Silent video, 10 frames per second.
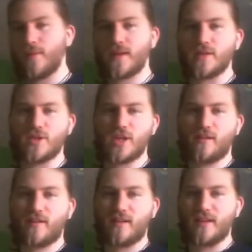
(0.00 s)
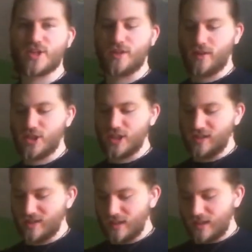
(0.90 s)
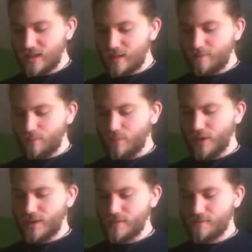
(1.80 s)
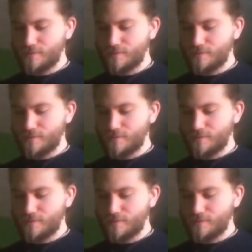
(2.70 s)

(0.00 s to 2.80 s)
that you just slashed in the shield. But